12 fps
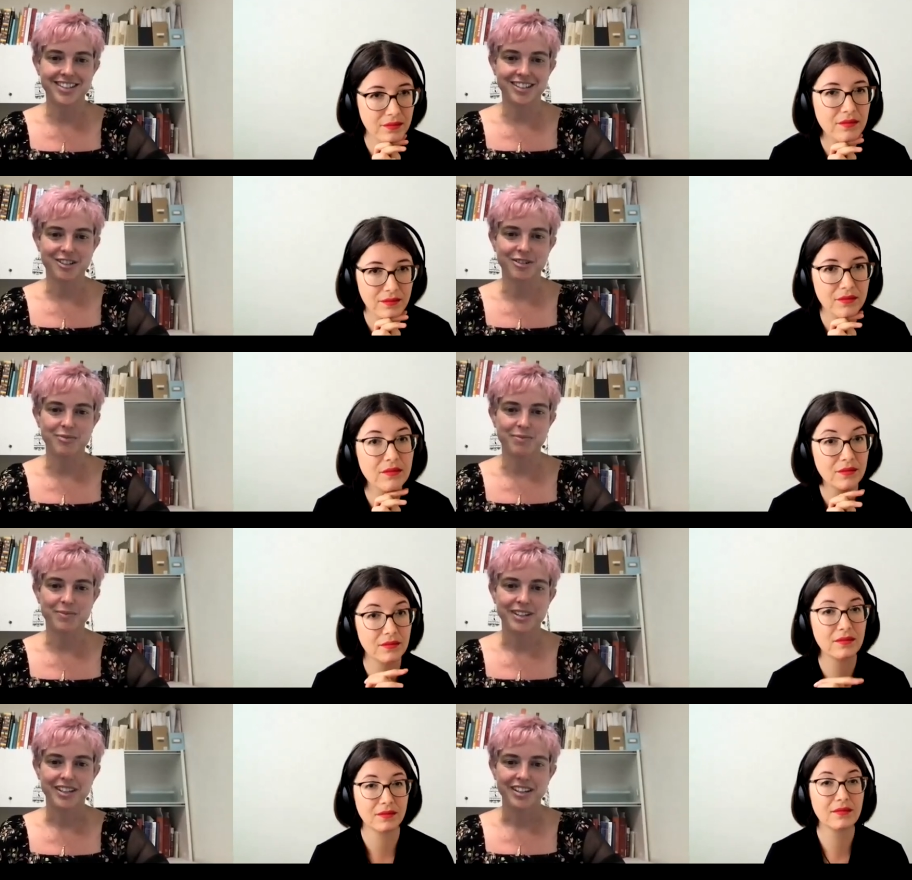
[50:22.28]
Speaker 1: um,
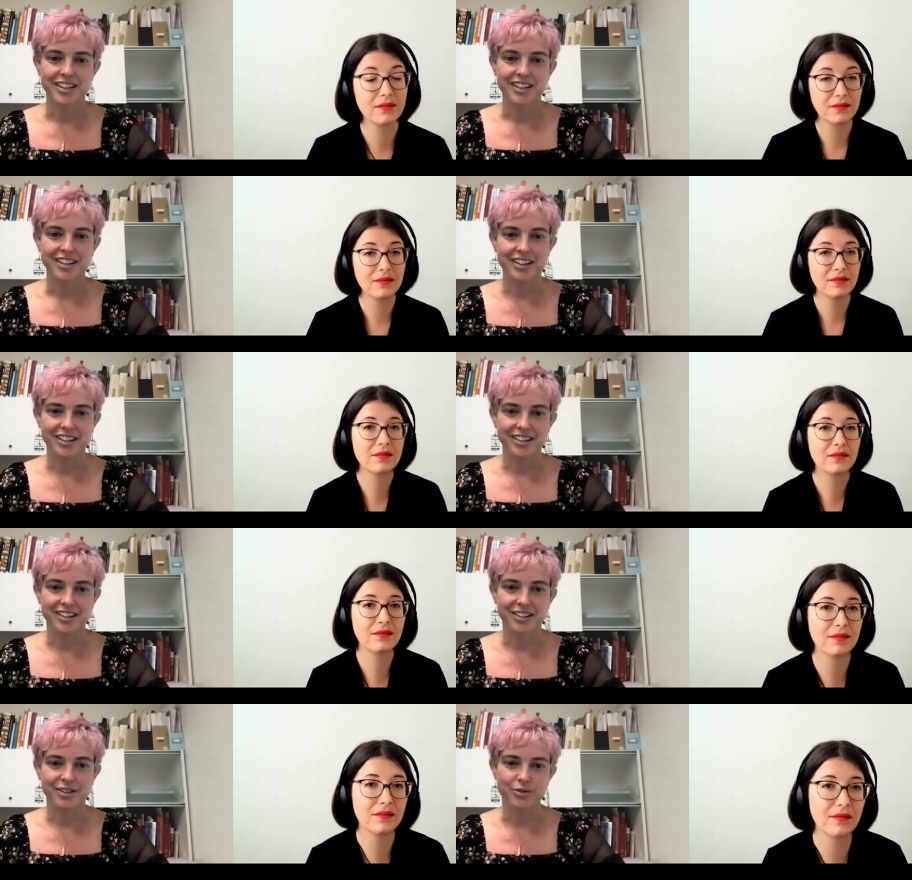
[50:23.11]

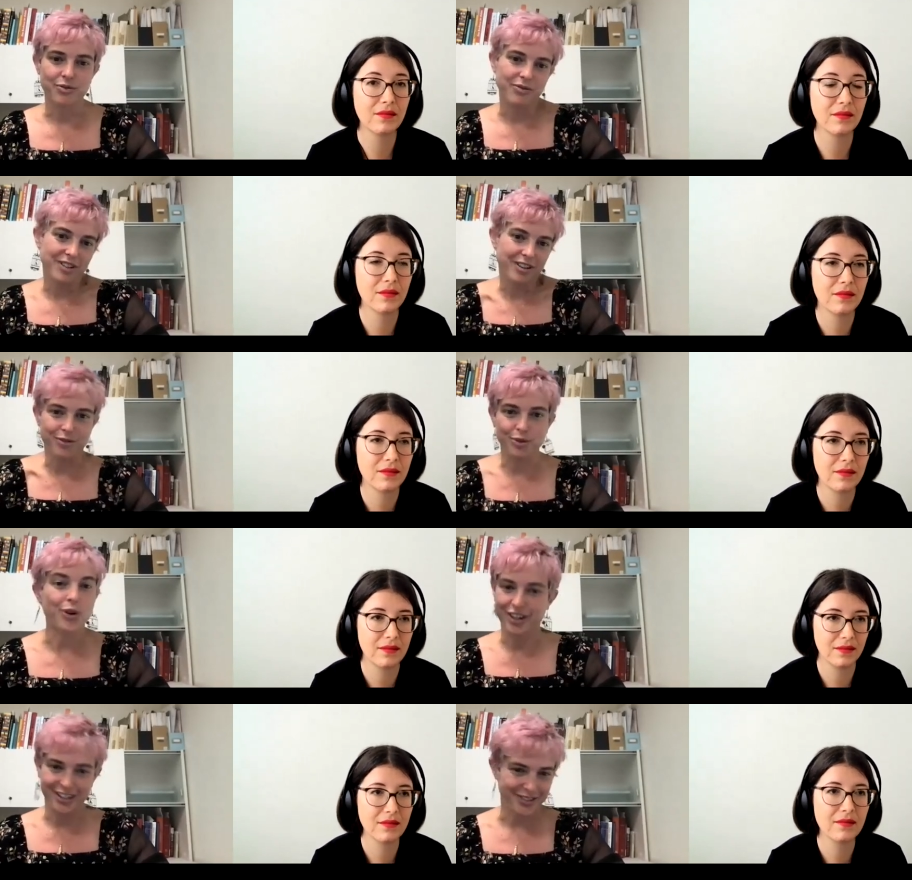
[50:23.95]
uh, of, of the
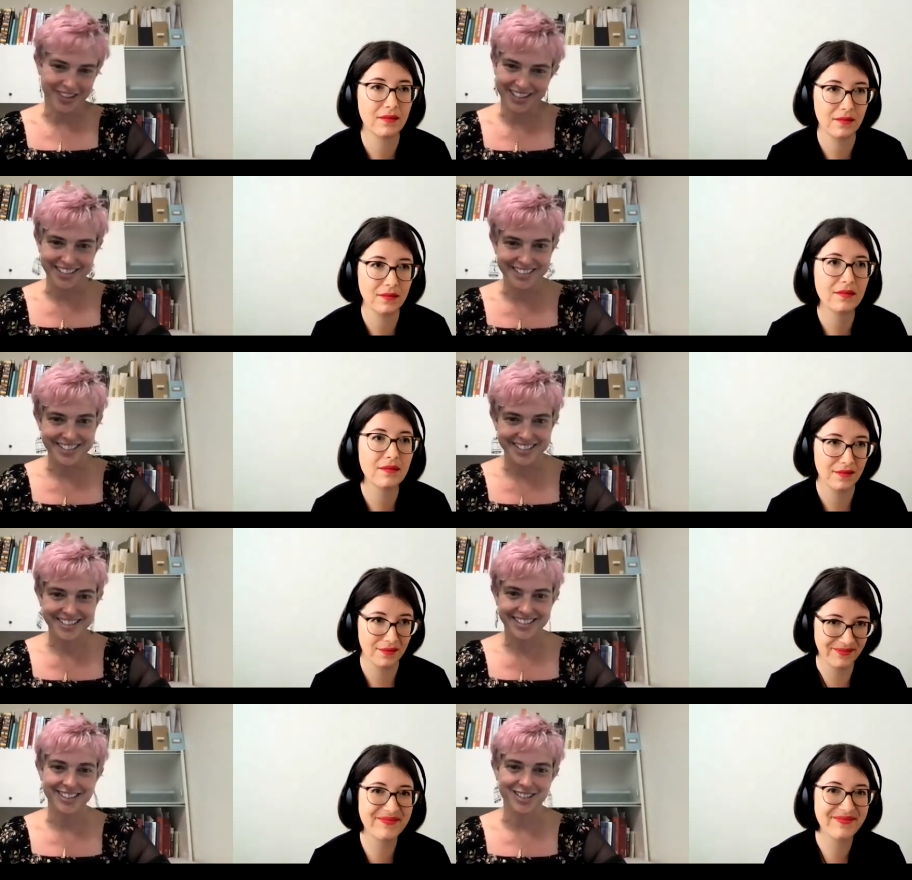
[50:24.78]
Roaring Twenties
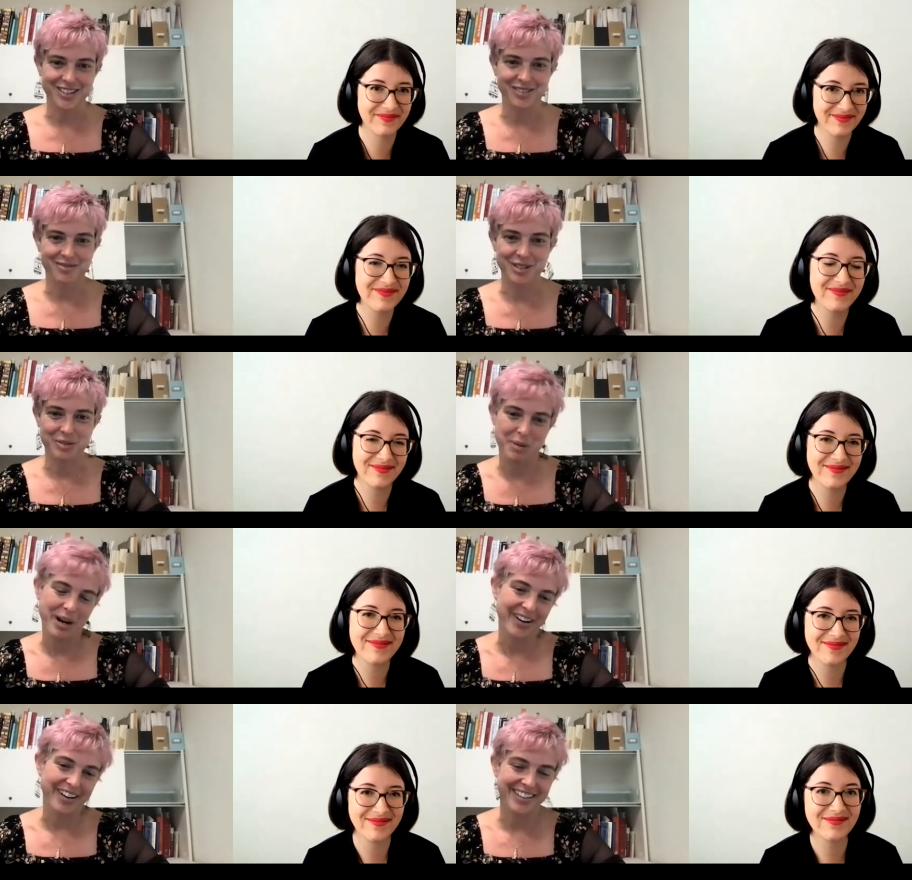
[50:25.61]
in in
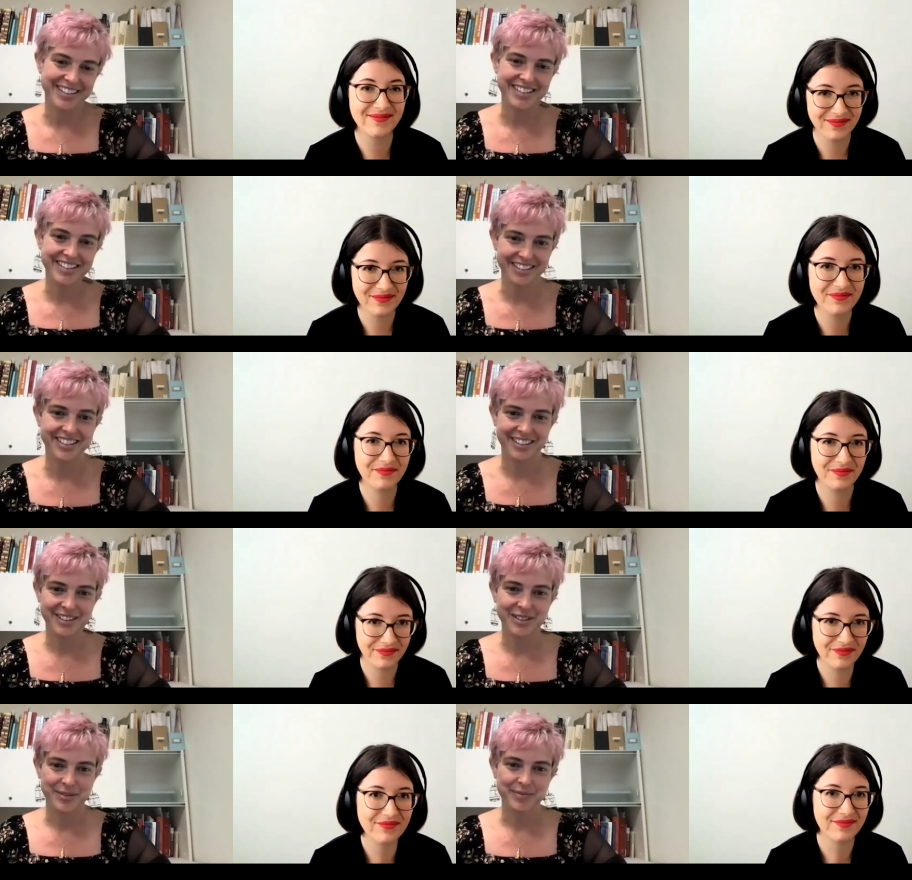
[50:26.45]
Paris.
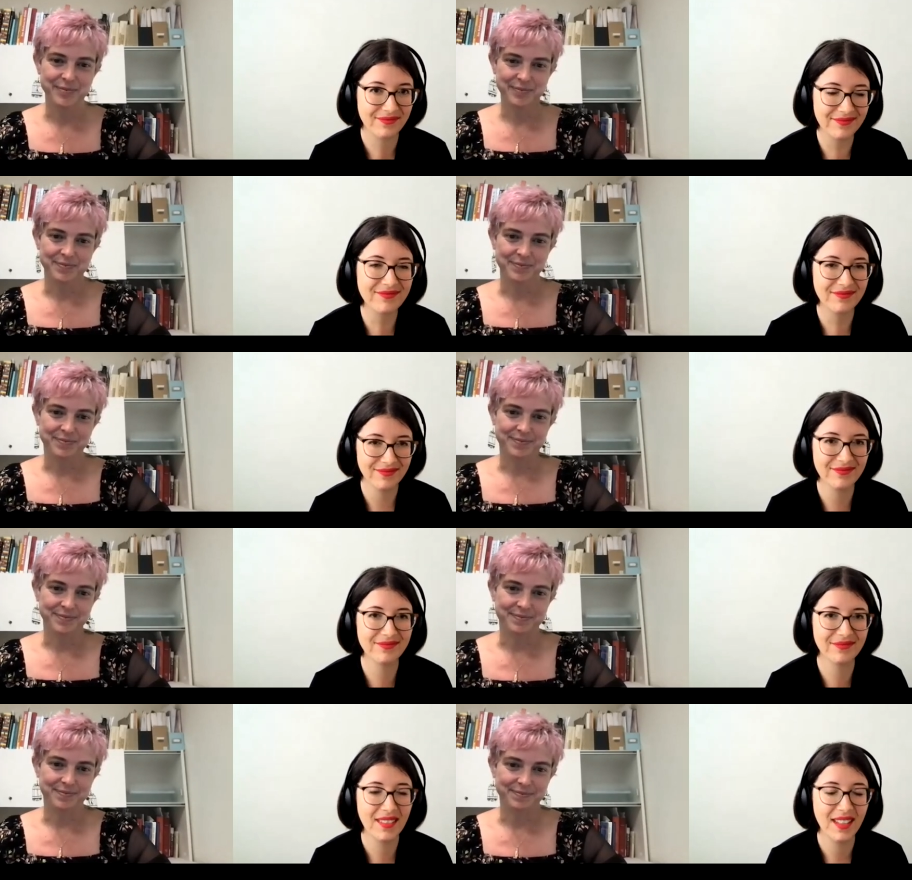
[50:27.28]

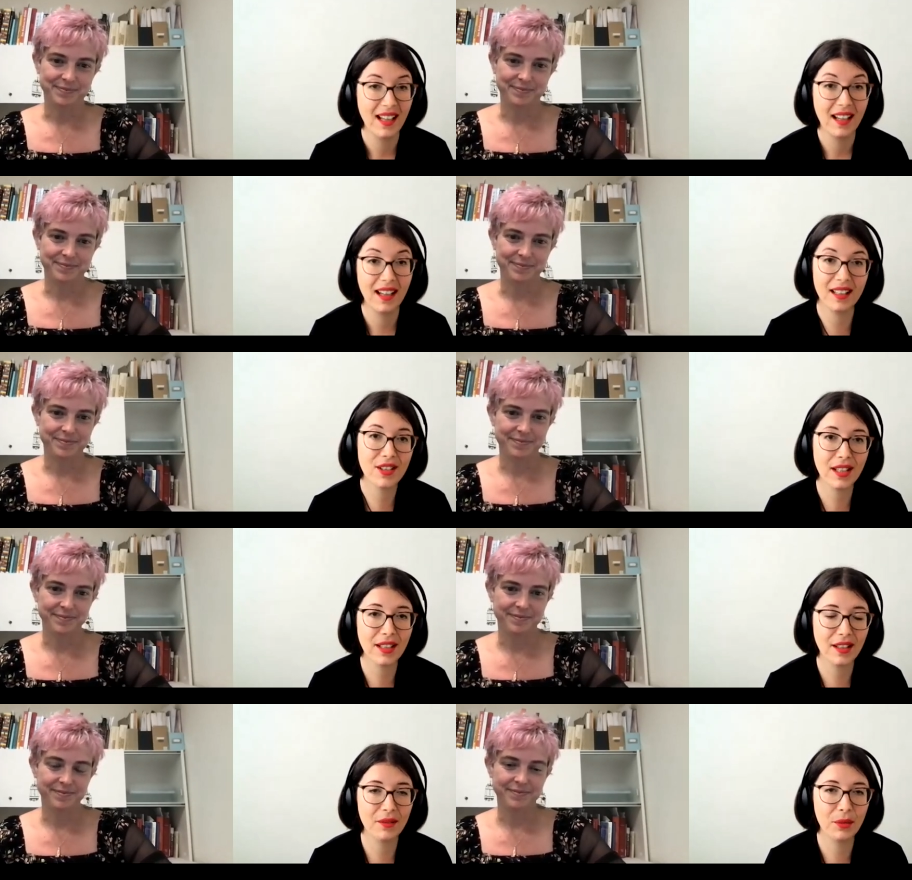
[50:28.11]
Speaker 2: Hmm.
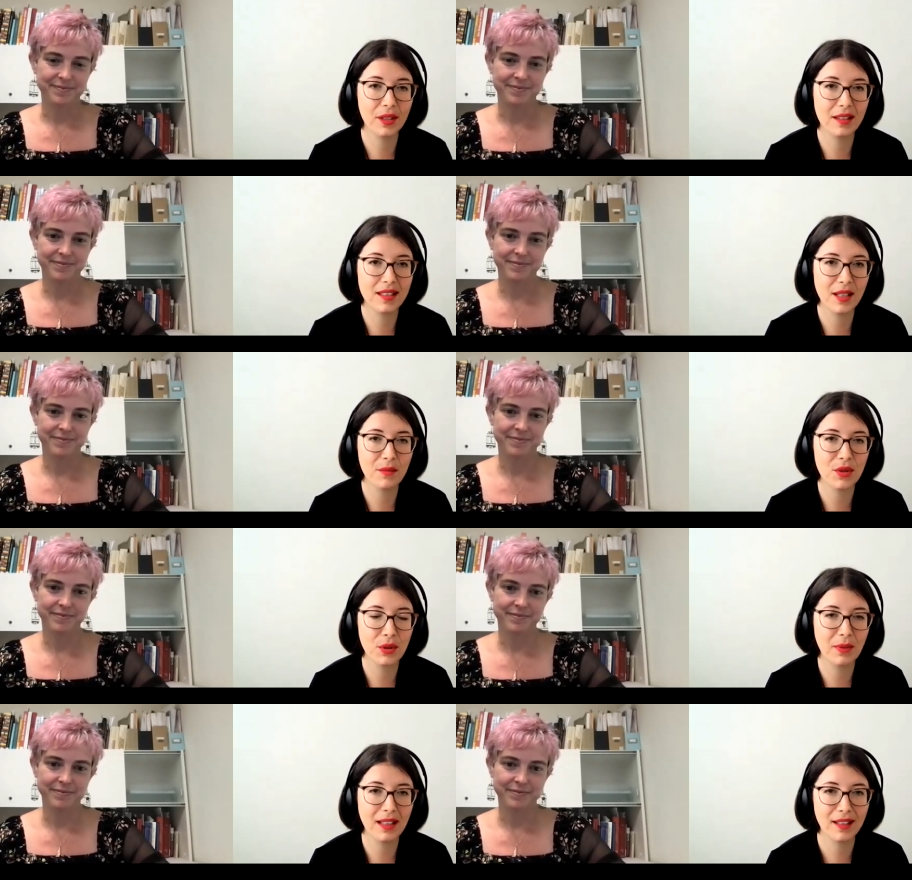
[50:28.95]
Actually, what seems
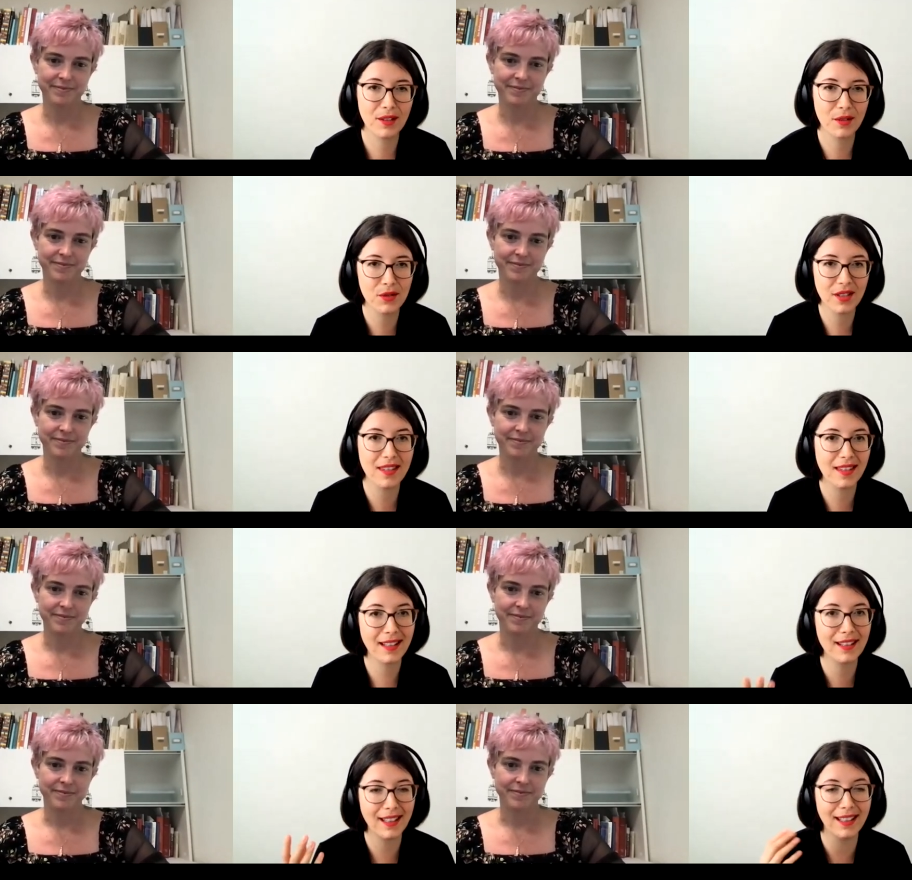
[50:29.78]
to me that you just
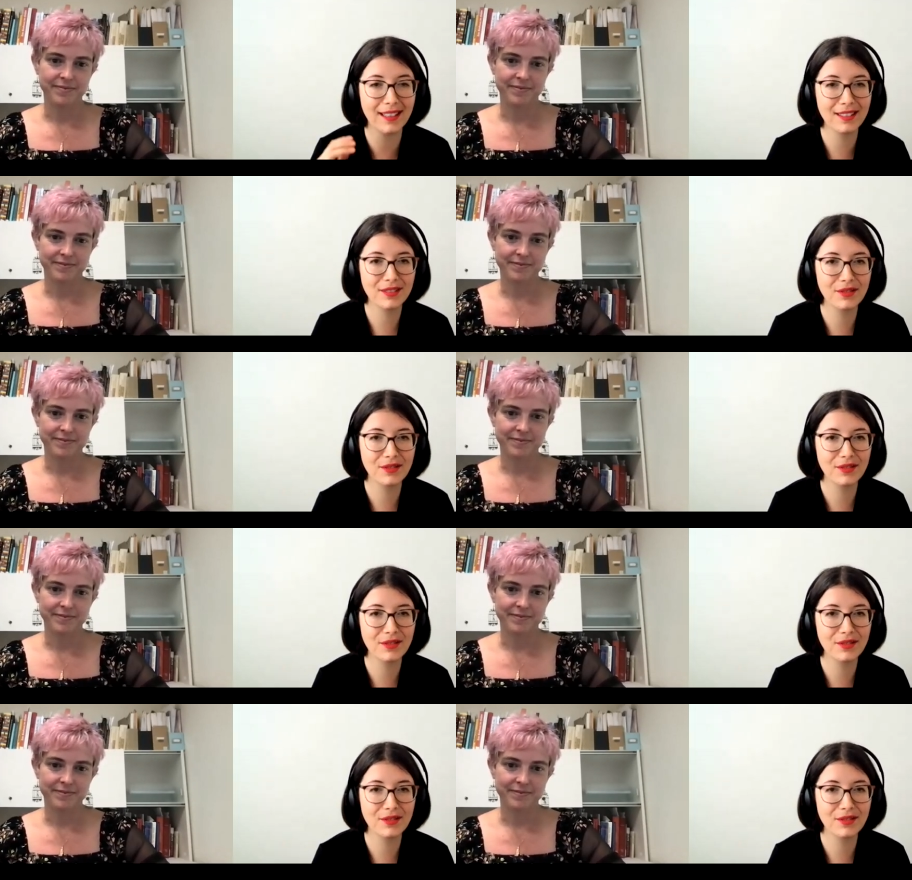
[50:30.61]
did uh,